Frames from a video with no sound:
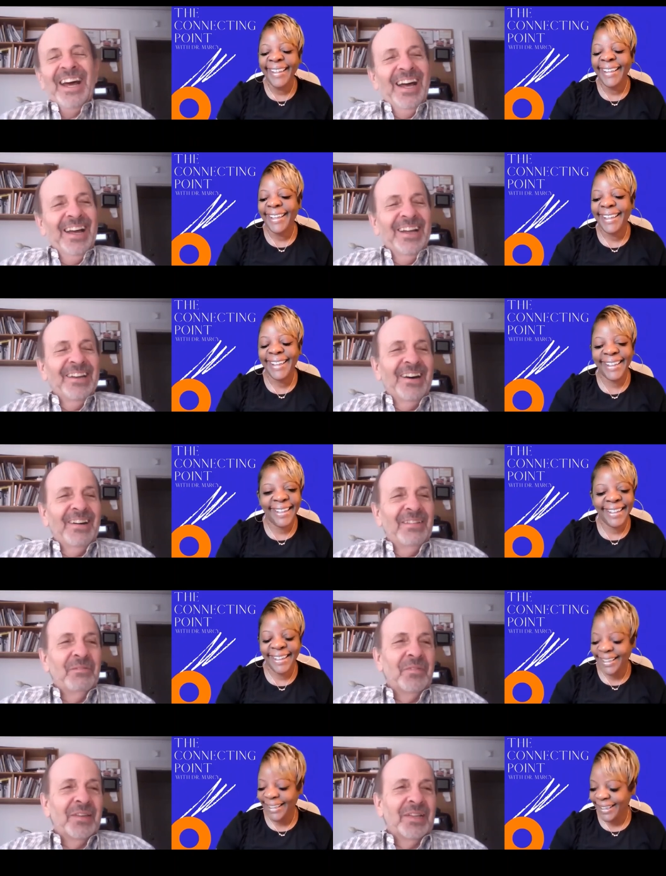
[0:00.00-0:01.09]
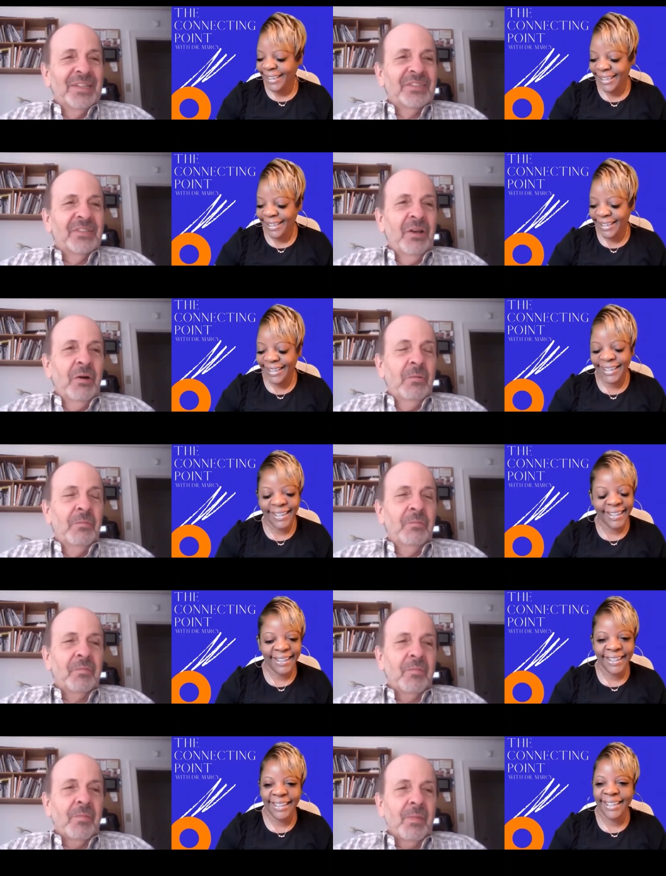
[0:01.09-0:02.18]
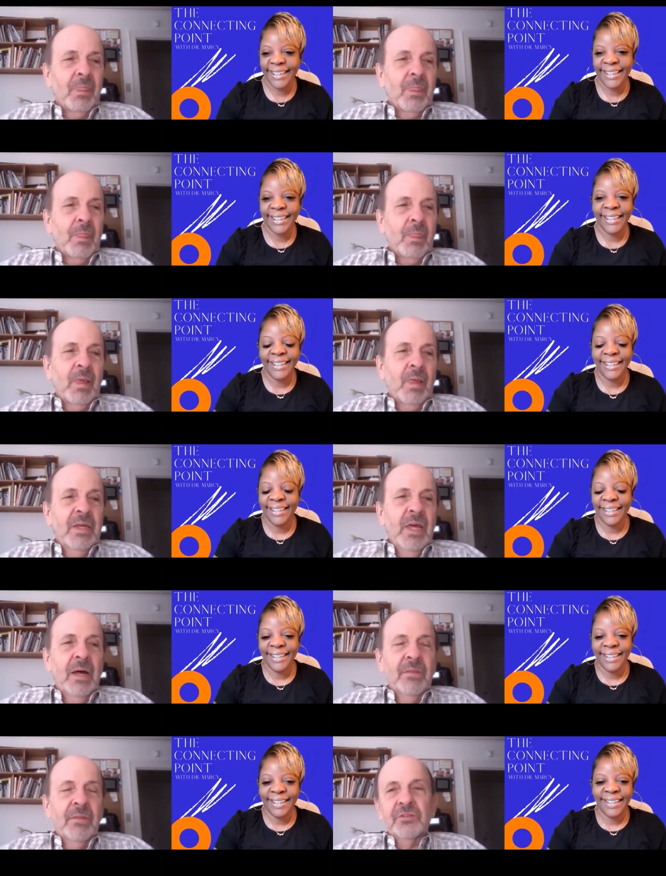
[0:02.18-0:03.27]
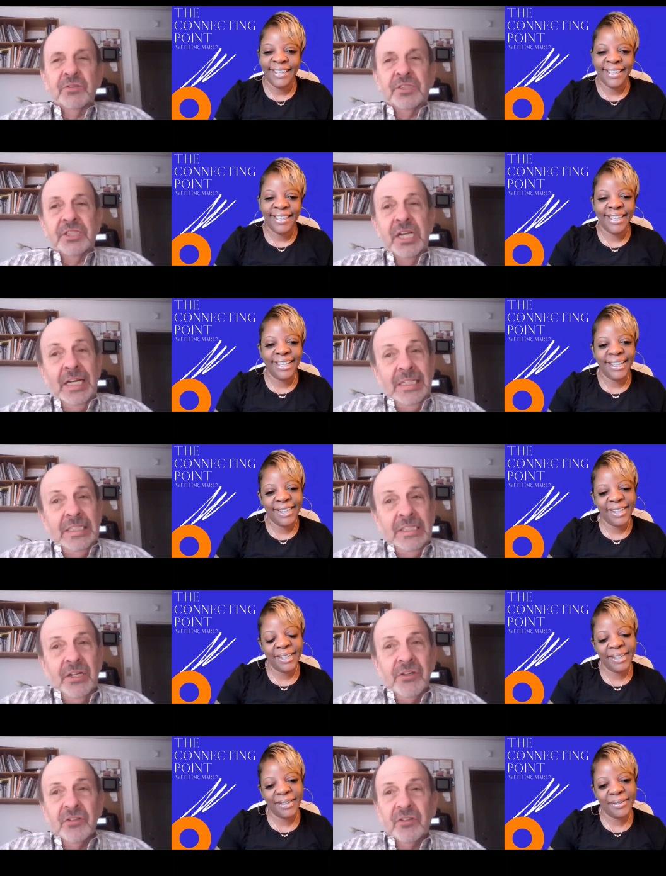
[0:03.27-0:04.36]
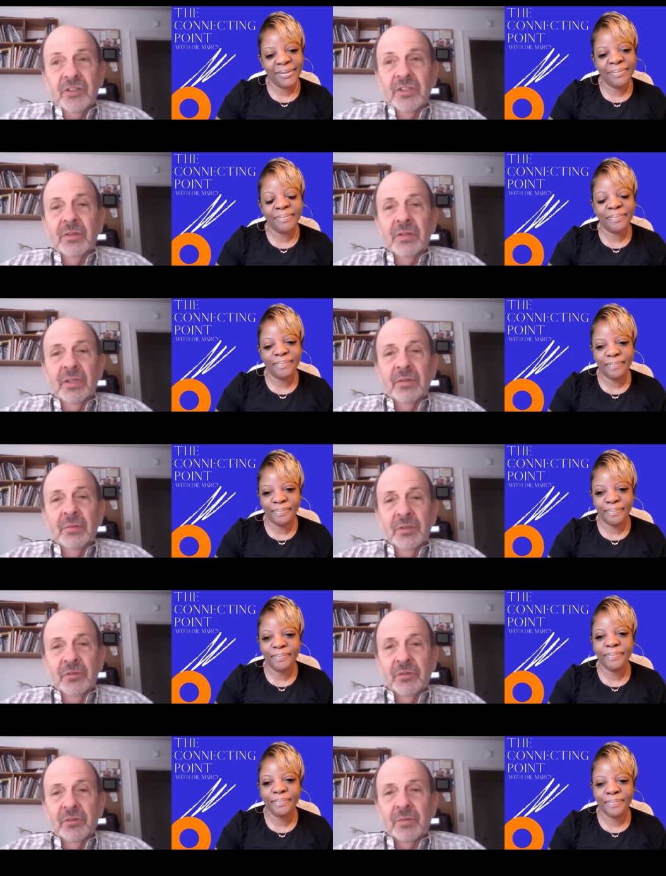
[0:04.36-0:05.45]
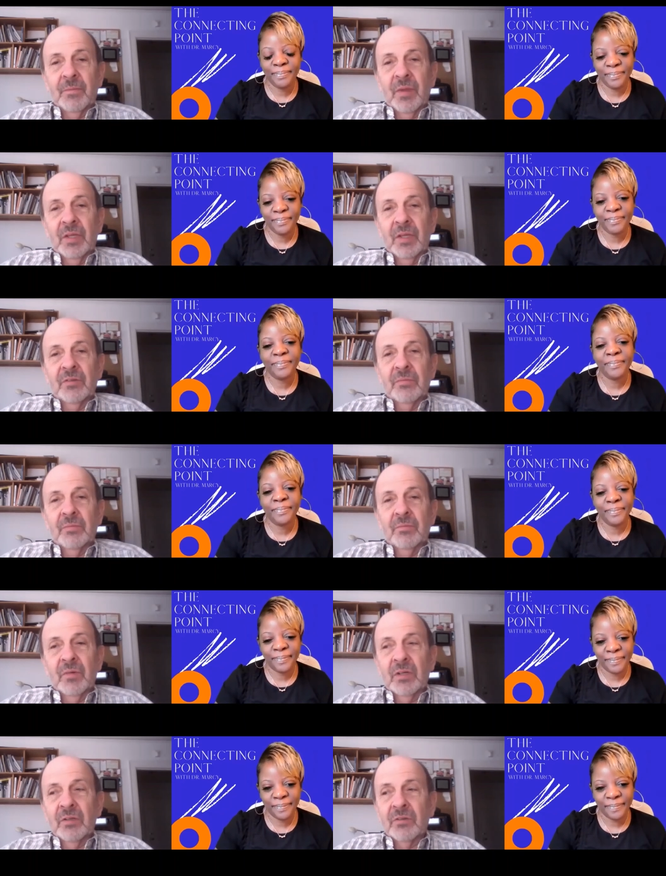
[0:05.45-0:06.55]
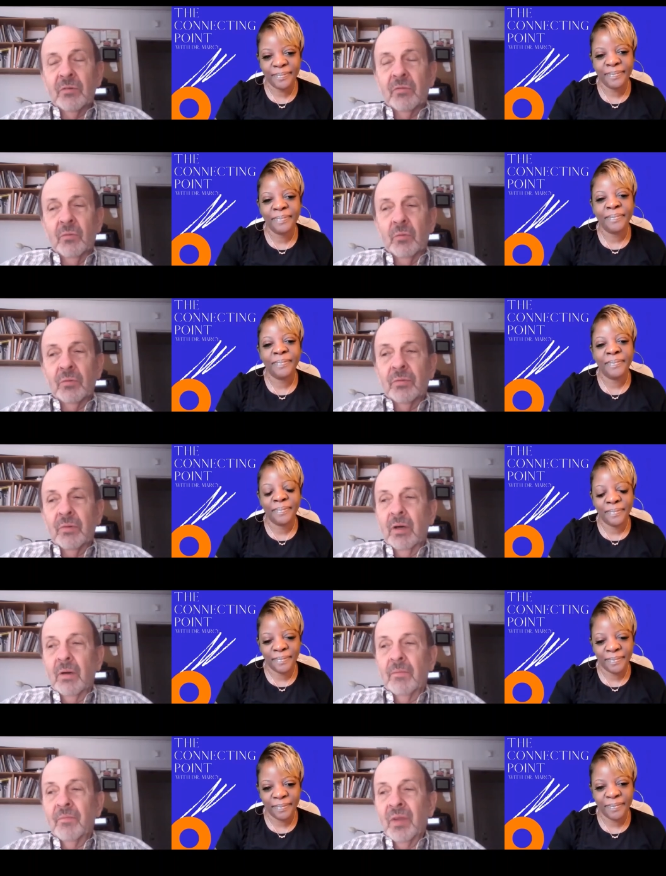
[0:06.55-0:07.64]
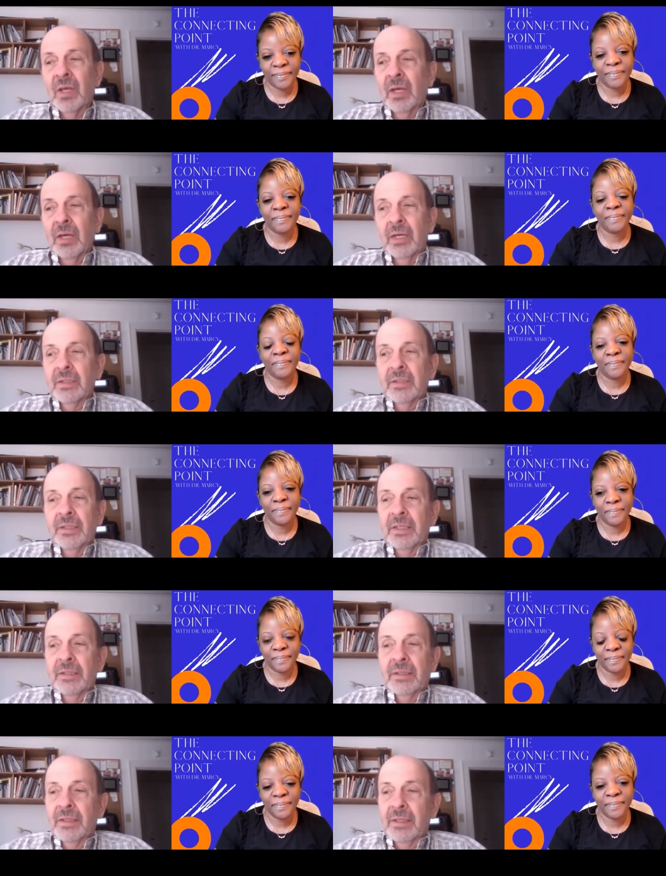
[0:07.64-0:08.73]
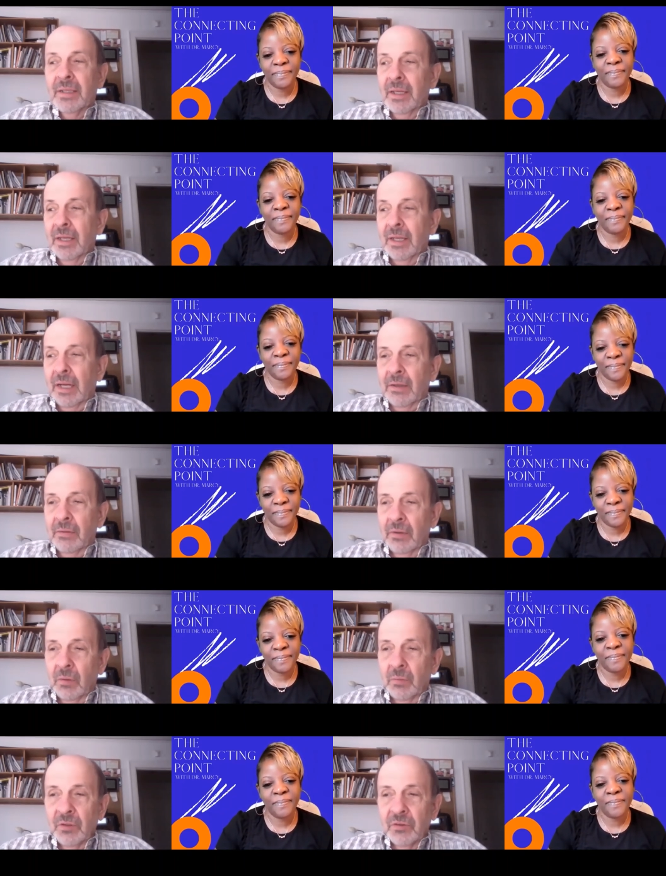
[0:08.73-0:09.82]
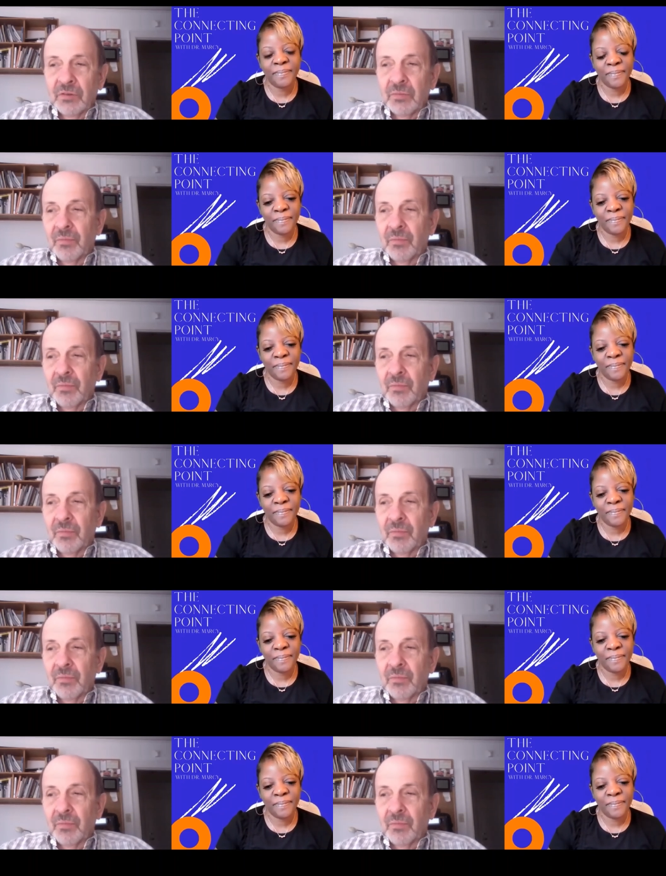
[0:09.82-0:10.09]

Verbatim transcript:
Speaker 1: and uh, so yeah, those are changes in in music and and so forth. Uh, and then I don't know music.